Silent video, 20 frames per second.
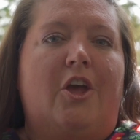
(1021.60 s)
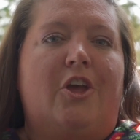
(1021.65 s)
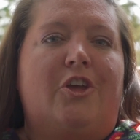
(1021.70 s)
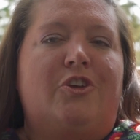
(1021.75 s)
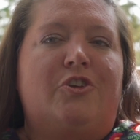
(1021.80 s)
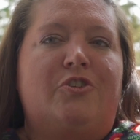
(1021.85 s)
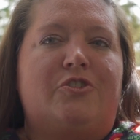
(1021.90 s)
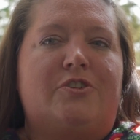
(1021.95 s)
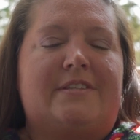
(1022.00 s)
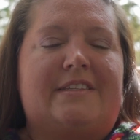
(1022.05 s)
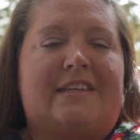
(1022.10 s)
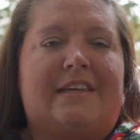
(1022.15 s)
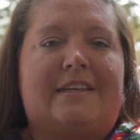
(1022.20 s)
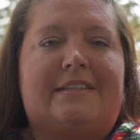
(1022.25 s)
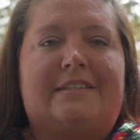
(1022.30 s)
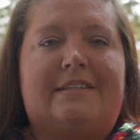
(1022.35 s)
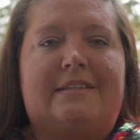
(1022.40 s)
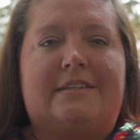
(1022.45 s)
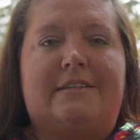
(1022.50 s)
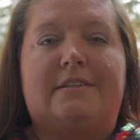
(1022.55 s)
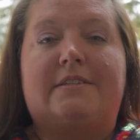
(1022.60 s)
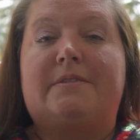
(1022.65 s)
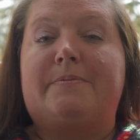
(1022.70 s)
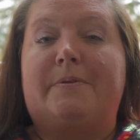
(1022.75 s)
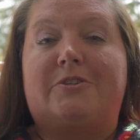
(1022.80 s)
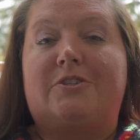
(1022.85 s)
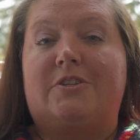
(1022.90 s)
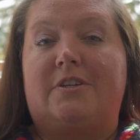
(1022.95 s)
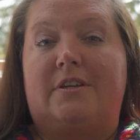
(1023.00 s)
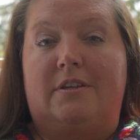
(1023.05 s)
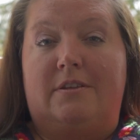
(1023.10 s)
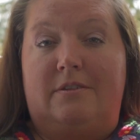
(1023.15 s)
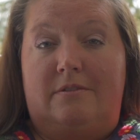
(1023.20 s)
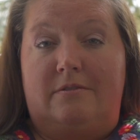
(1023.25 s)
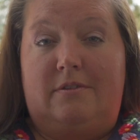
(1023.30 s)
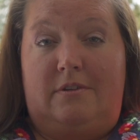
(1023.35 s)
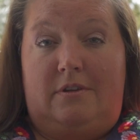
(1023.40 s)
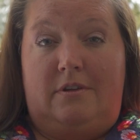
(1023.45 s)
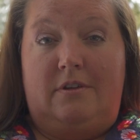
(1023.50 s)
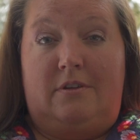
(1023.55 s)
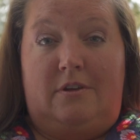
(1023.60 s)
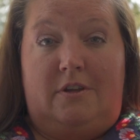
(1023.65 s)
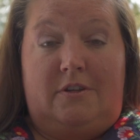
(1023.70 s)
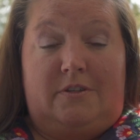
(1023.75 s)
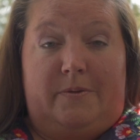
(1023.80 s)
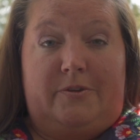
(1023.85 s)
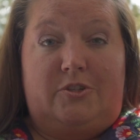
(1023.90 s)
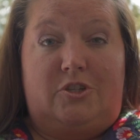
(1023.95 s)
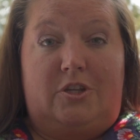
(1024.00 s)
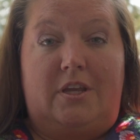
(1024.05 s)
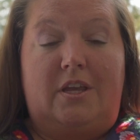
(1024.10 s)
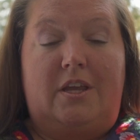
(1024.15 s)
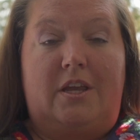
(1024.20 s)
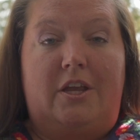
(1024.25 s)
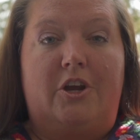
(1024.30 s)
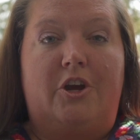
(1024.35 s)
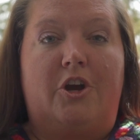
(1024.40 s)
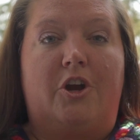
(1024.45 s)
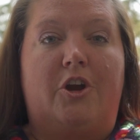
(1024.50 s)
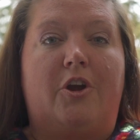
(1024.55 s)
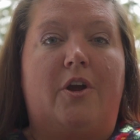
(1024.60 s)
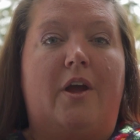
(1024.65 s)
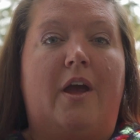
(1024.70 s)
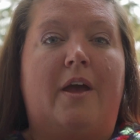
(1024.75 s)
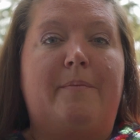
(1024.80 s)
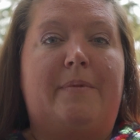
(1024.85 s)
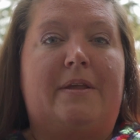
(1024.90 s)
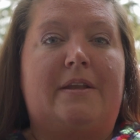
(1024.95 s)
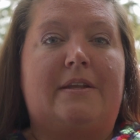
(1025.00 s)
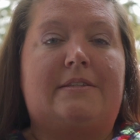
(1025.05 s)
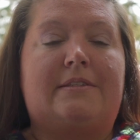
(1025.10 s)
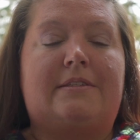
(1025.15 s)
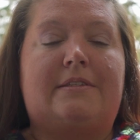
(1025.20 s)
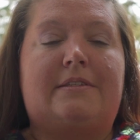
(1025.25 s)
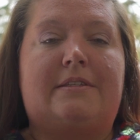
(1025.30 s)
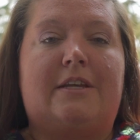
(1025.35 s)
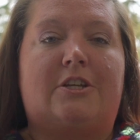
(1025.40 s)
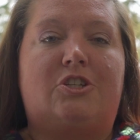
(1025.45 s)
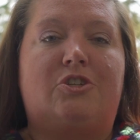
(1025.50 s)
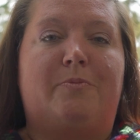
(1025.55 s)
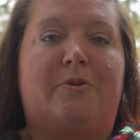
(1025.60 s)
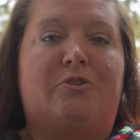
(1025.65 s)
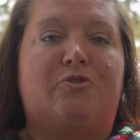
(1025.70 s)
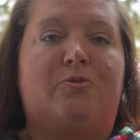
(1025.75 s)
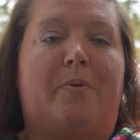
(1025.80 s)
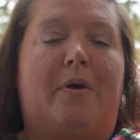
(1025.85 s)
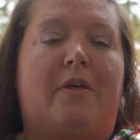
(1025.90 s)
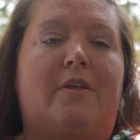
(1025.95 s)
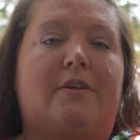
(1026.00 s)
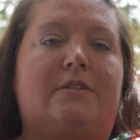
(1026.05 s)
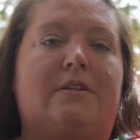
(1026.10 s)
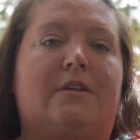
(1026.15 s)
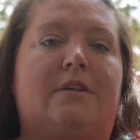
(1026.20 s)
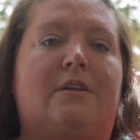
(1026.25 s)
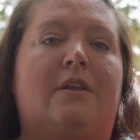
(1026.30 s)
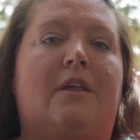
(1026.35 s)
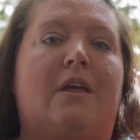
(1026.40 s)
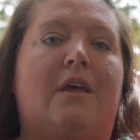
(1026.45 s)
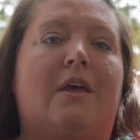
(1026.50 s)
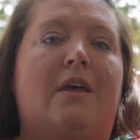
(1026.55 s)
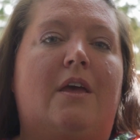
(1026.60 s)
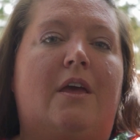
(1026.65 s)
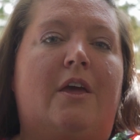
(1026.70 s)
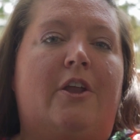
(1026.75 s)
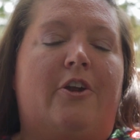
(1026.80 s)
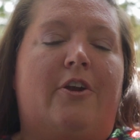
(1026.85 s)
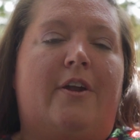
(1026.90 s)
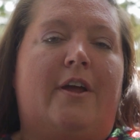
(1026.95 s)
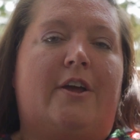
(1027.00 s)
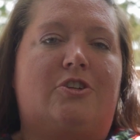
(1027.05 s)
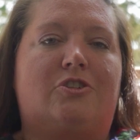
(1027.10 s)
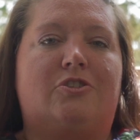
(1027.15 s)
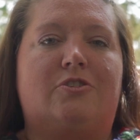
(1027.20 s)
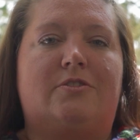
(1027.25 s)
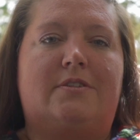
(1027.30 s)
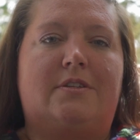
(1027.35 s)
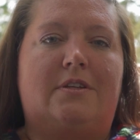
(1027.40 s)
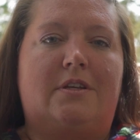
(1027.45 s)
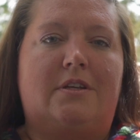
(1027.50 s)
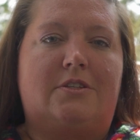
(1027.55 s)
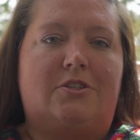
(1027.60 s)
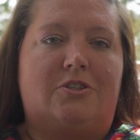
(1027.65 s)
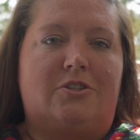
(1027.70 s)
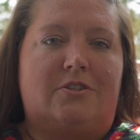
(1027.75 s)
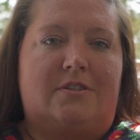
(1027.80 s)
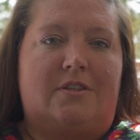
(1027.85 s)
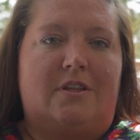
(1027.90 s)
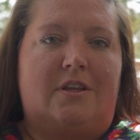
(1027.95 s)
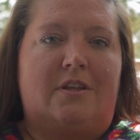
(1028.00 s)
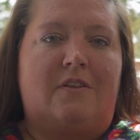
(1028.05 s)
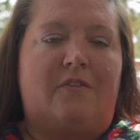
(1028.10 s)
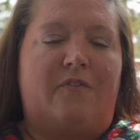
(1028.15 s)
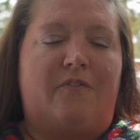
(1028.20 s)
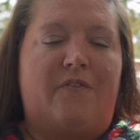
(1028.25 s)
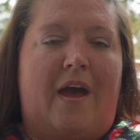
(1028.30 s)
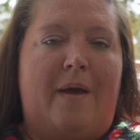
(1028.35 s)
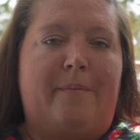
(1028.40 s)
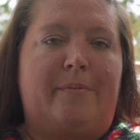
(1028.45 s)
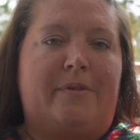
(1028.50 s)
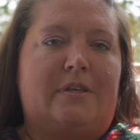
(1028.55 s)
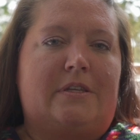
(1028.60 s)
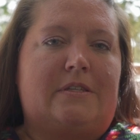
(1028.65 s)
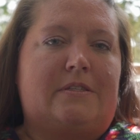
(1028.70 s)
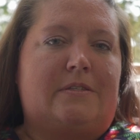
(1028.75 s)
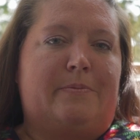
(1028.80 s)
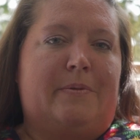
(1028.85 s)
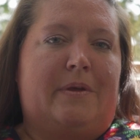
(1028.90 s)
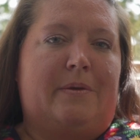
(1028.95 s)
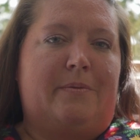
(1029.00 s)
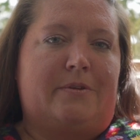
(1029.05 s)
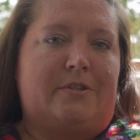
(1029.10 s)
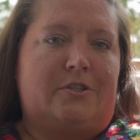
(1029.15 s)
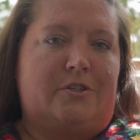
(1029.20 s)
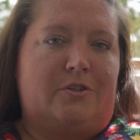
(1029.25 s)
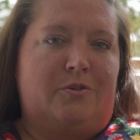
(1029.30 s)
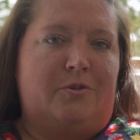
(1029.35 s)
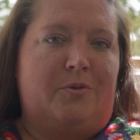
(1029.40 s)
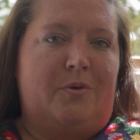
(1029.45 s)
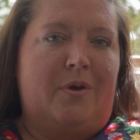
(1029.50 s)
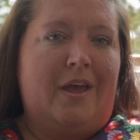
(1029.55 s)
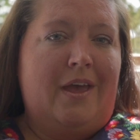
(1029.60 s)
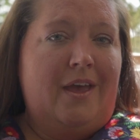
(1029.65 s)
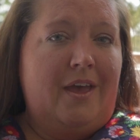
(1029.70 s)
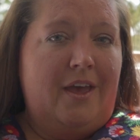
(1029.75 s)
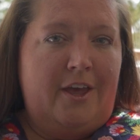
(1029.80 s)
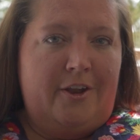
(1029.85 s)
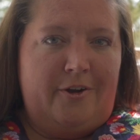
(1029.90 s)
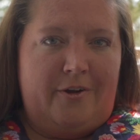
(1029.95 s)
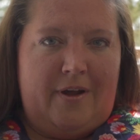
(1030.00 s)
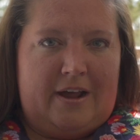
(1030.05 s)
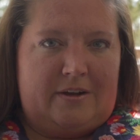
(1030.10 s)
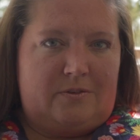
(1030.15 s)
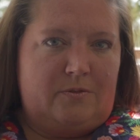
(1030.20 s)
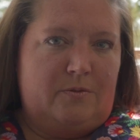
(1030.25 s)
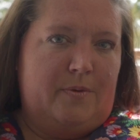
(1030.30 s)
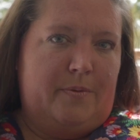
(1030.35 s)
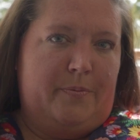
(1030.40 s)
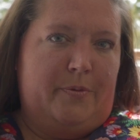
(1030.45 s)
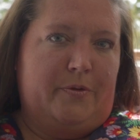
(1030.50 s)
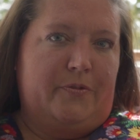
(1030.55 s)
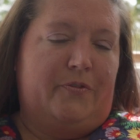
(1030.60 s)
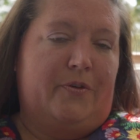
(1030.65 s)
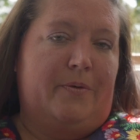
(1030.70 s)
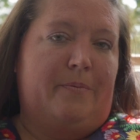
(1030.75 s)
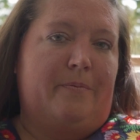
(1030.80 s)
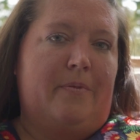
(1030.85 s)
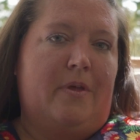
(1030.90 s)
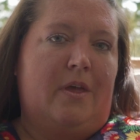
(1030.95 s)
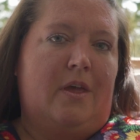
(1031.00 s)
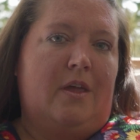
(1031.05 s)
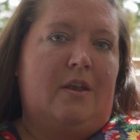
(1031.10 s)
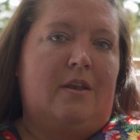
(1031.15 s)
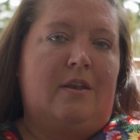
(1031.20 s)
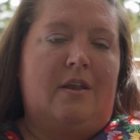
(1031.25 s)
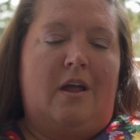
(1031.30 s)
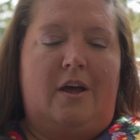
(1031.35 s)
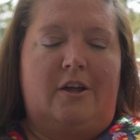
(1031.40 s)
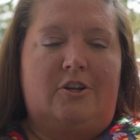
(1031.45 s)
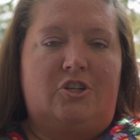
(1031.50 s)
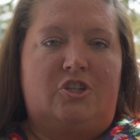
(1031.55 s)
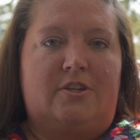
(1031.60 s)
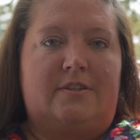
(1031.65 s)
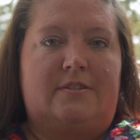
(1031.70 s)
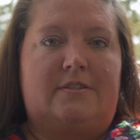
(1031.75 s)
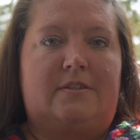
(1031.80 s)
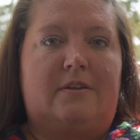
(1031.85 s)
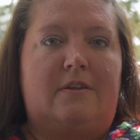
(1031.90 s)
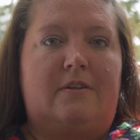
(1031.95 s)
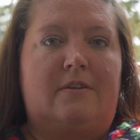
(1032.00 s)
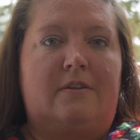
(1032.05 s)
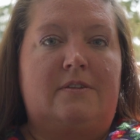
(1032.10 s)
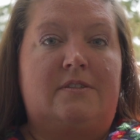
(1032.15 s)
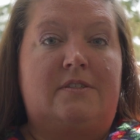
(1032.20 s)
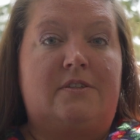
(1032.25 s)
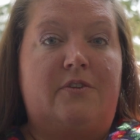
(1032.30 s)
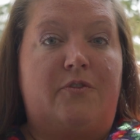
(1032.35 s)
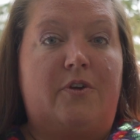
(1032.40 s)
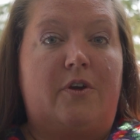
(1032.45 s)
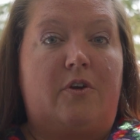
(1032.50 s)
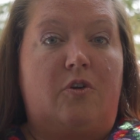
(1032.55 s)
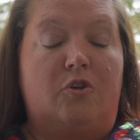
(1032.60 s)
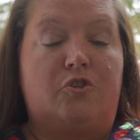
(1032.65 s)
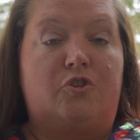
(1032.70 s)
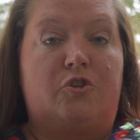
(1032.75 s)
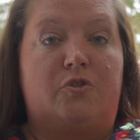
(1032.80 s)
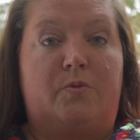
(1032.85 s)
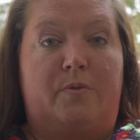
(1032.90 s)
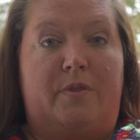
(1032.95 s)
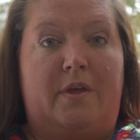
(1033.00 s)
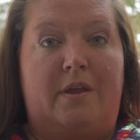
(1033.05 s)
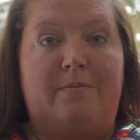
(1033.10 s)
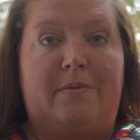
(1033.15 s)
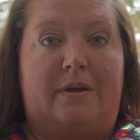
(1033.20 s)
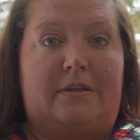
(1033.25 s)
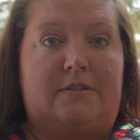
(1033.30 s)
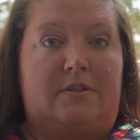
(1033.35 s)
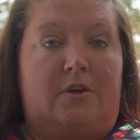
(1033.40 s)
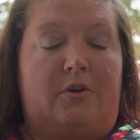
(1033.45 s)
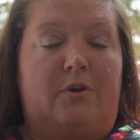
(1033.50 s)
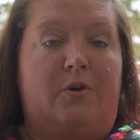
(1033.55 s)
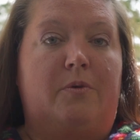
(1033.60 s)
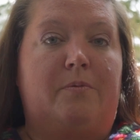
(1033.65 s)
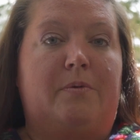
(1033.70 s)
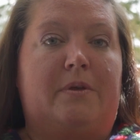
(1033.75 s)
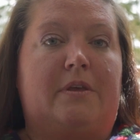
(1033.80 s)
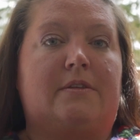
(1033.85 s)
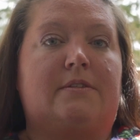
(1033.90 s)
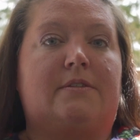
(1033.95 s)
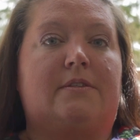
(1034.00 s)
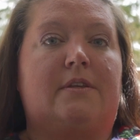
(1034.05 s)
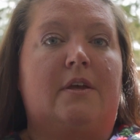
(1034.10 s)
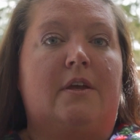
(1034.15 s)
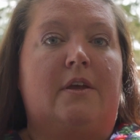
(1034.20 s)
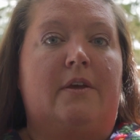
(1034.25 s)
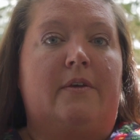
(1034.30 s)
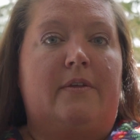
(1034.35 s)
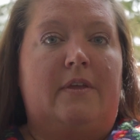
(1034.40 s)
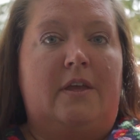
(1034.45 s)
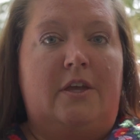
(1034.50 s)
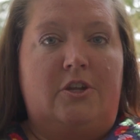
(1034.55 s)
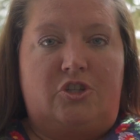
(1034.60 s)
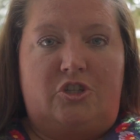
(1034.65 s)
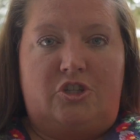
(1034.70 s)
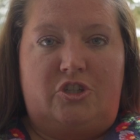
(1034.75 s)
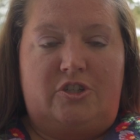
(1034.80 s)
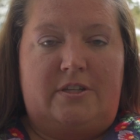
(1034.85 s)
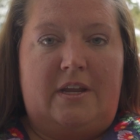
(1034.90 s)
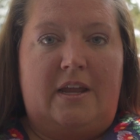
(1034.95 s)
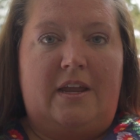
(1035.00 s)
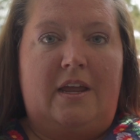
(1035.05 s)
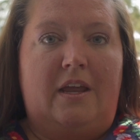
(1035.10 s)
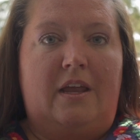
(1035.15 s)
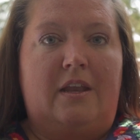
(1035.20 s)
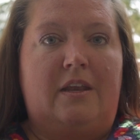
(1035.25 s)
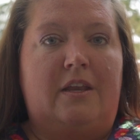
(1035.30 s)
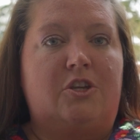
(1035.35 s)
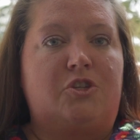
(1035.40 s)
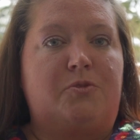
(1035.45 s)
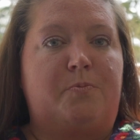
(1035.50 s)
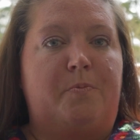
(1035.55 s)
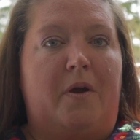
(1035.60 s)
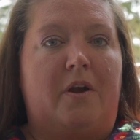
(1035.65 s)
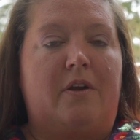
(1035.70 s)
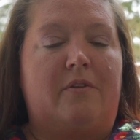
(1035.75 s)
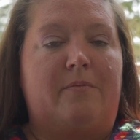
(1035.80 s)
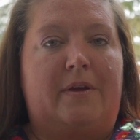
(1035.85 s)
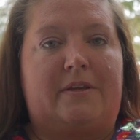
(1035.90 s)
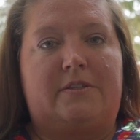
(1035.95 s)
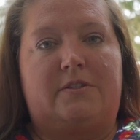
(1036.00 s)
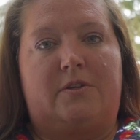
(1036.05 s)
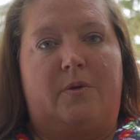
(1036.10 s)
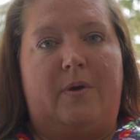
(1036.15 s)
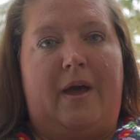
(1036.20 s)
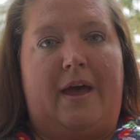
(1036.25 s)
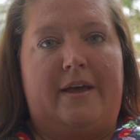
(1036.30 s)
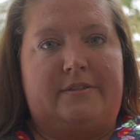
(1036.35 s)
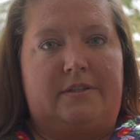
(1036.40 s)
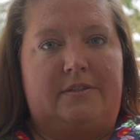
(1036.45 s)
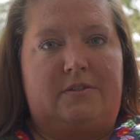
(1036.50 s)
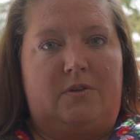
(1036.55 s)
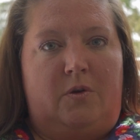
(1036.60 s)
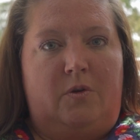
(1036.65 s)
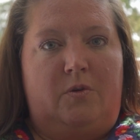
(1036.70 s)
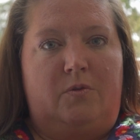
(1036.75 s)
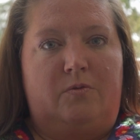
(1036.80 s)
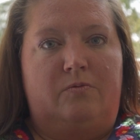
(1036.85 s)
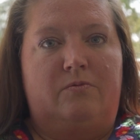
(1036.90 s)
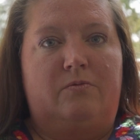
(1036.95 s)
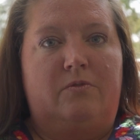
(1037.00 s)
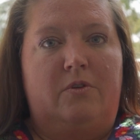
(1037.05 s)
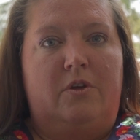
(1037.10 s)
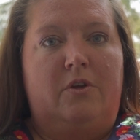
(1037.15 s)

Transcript: you just get to, especially here, I mean, it's such a metropolitan international city. It's fabulous to be able to interact with people from not just different cultures within Mexico, because each state and each part of Mexico has its own,